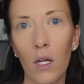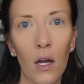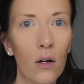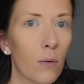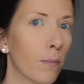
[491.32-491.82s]

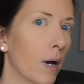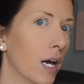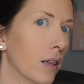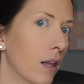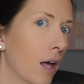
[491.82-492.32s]
I don't
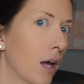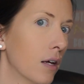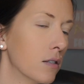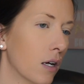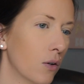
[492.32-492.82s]
mind
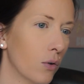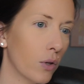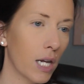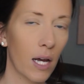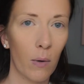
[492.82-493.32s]
that. I don't
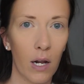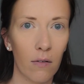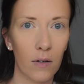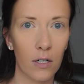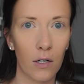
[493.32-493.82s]
know that I would
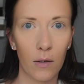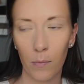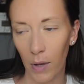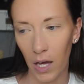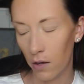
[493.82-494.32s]
ever
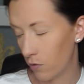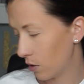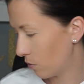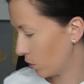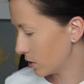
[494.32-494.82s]
pay for
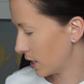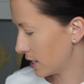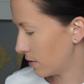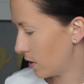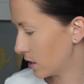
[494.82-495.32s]
the full
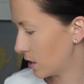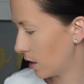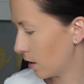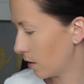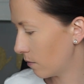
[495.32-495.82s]
size of this.
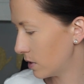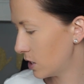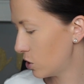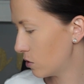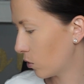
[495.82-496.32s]
The
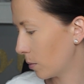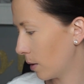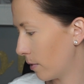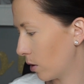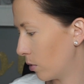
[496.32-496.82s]
Physicians Formula
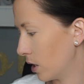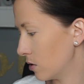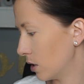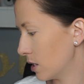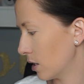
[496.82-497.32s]
Butter
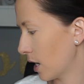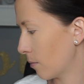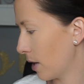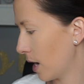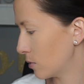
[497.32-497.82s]
Bronzer is like
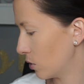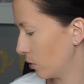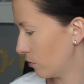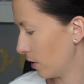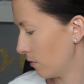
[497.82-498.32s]
my
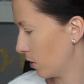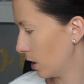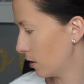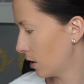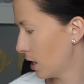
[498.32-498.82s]
absolute favorite.